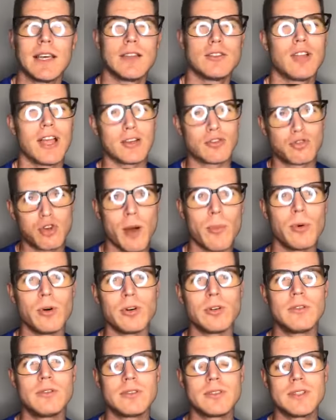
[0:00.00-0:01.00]
like
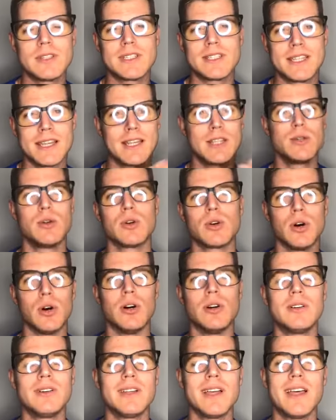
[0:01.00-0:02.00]
trouble sticking to a
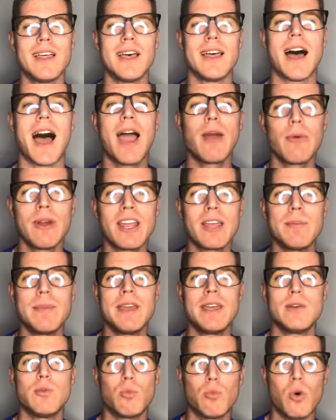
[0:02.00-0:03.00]
goal, I
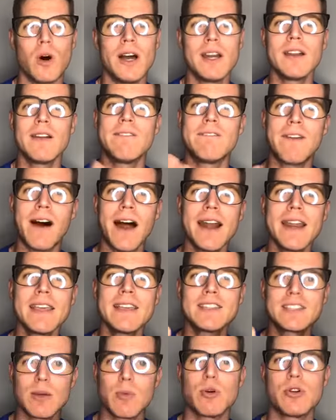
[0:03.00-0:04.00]
recommend one,
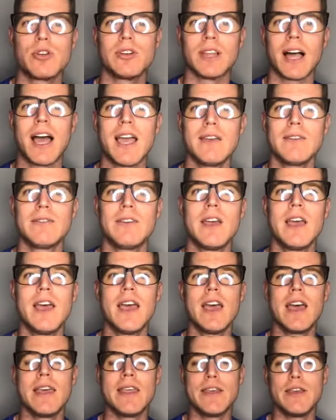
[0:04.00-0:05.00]
finding someone in your life
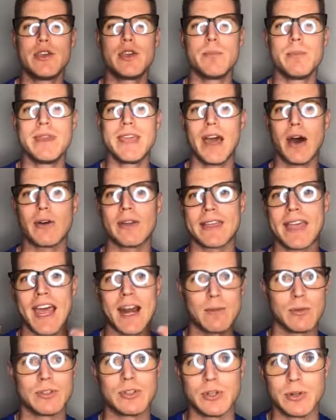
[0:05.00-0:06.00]
that you can be held
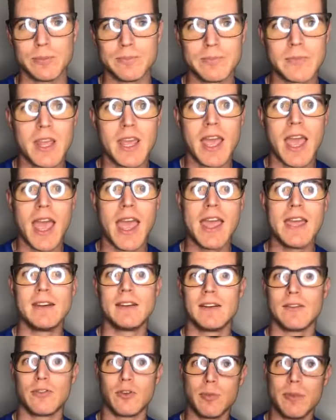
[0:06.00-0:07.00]
accountable to.
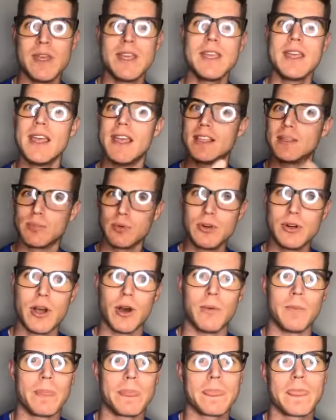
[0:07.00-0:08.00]
And for me, it's
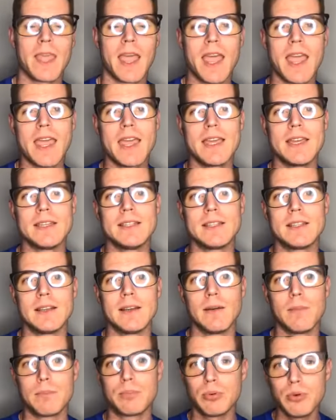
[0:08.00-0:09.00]
Bruno. And
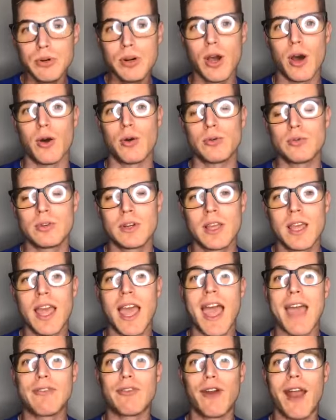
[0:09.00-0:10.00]
Bruno,
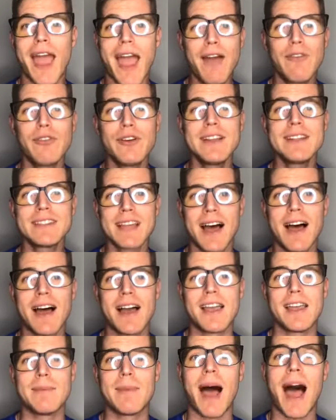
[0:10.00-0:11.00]
for every
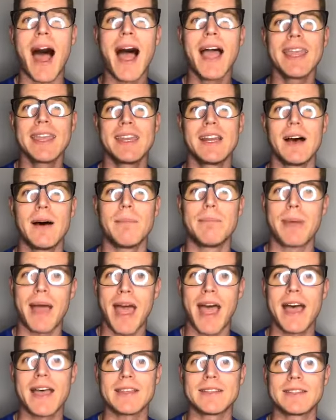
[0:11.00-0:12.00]
time I get up
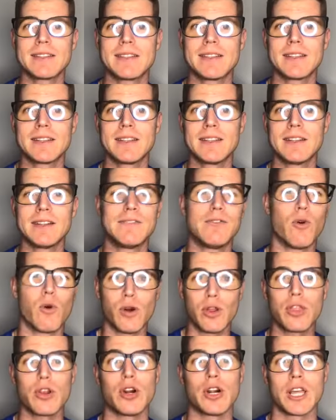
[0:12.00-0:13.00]
past
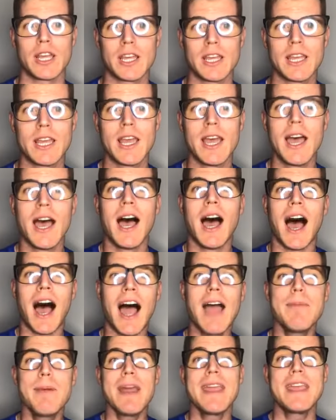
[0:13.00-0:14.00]
4:30,
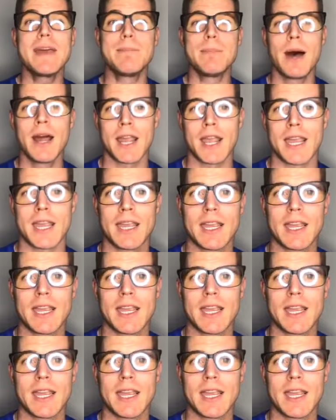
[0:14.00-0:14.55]
I pay him money.